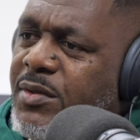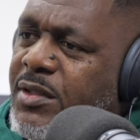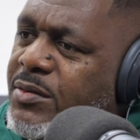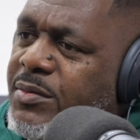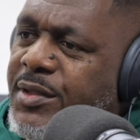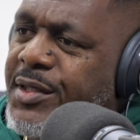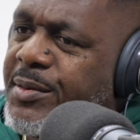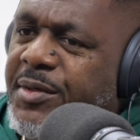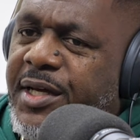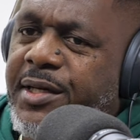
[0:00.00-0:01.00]
101.
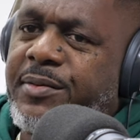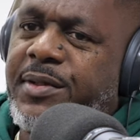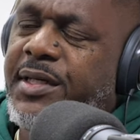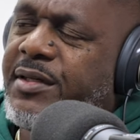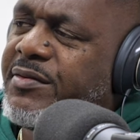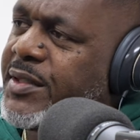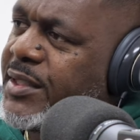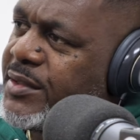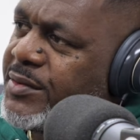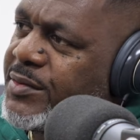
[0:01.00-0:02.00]
I'm like, whatever,
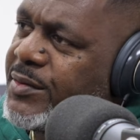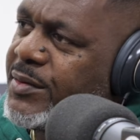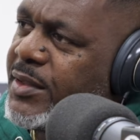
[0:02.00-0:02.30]
niggas.